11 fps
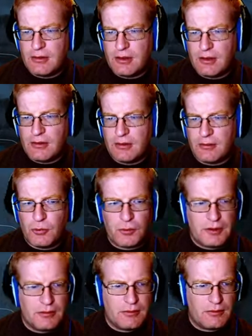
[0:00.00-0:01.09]
uh, More
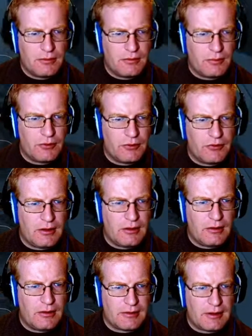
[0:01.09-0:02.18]
Beer. We'll see
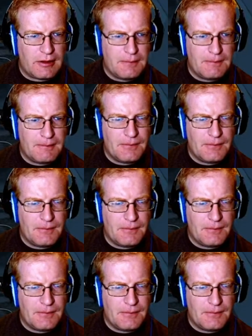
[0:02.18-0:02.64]
you next time.